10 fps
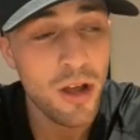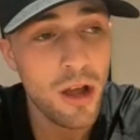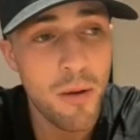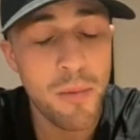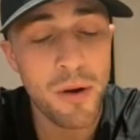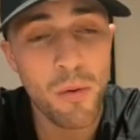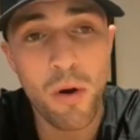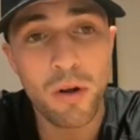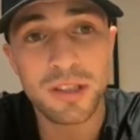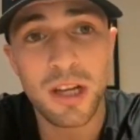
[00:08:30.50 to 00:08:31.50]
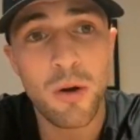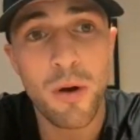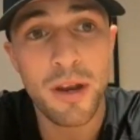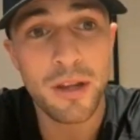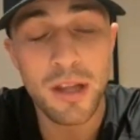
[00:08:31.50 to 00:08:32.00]
and when I walked out,
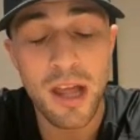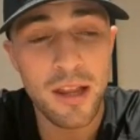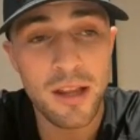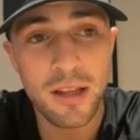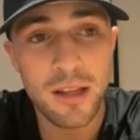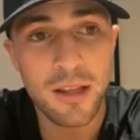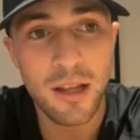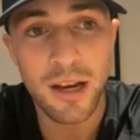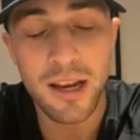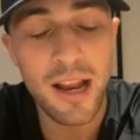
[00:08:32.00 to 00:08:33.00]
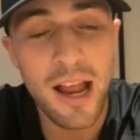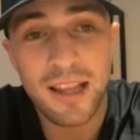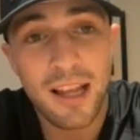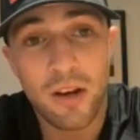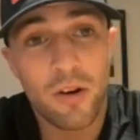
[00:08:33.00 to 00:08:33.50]
and I
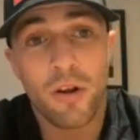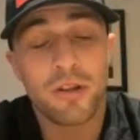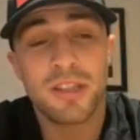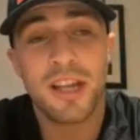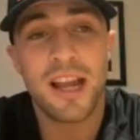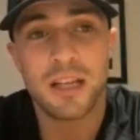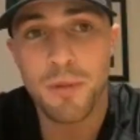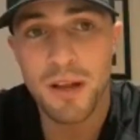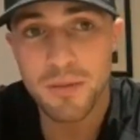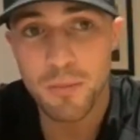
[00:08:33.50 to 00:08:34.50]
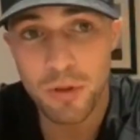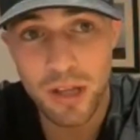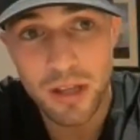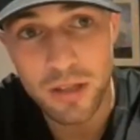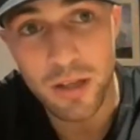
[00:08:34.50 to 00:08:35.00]
don't know, I just didn't expect it, but
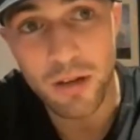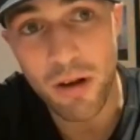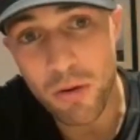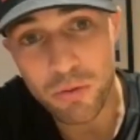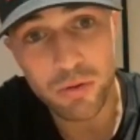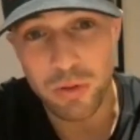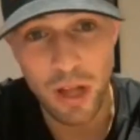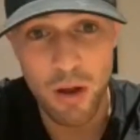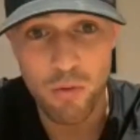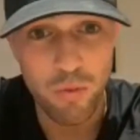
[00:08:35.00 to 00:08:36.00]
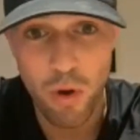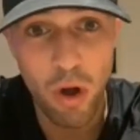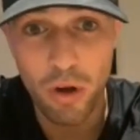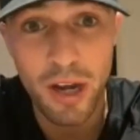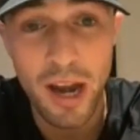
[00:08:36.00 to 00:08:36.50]
the crowd just like
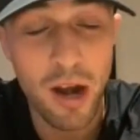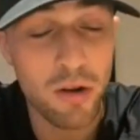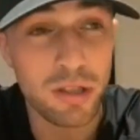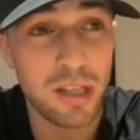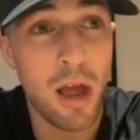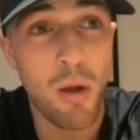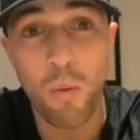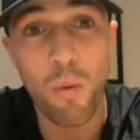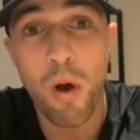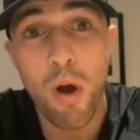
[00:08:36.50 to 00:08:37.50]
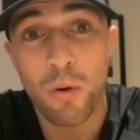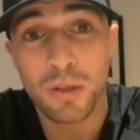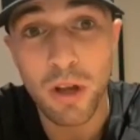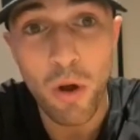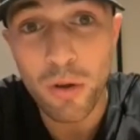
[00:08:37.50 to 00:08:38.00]
roared in it, and I was like, wow,
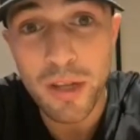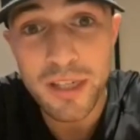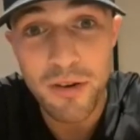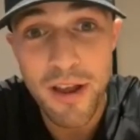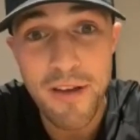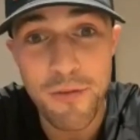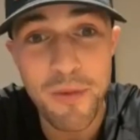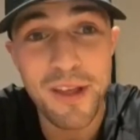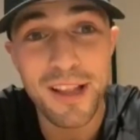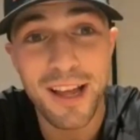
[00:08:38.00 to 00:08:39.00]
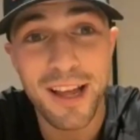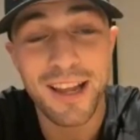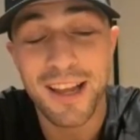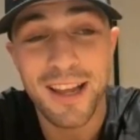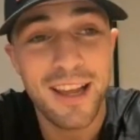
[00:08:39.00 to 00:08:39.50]
all these are here for me, like.
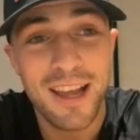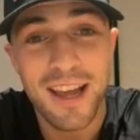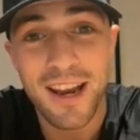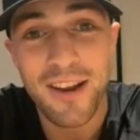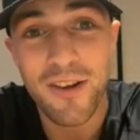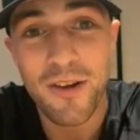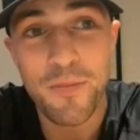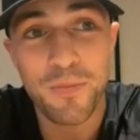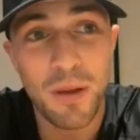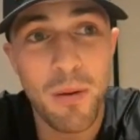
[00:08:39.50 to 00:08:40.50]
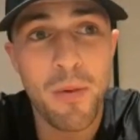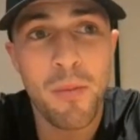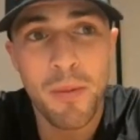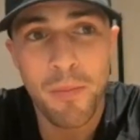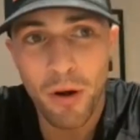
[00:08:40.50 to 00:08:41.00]
And I remember
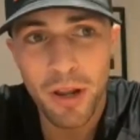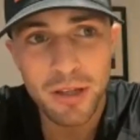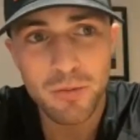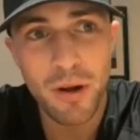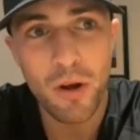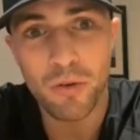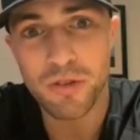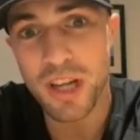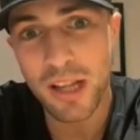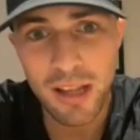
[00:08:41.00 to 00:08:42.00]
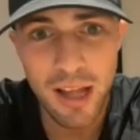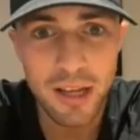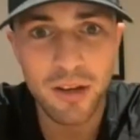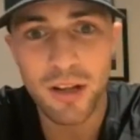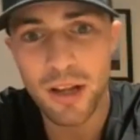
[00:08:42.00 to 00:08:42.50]
my body just went all jelly,
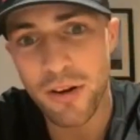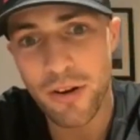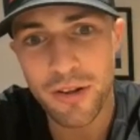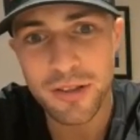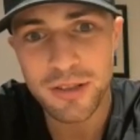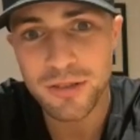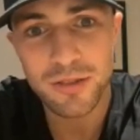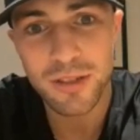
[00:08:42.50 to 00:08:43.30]
like, you know, I don't know, it just